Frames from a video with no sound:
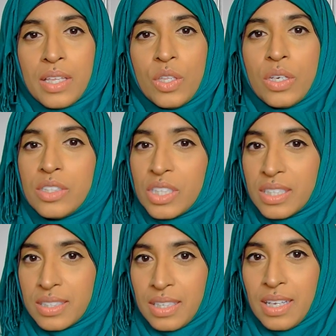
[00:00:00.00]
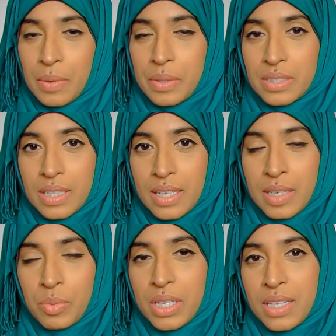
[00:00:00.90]
You can just see how it's
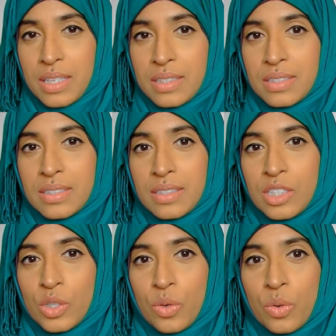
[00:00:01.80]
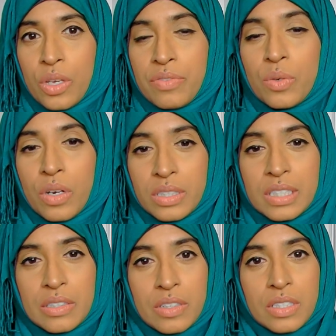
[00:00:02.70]
like because if you are
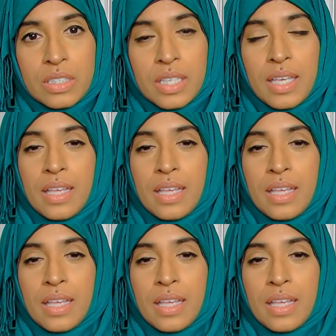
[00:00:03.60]
serious.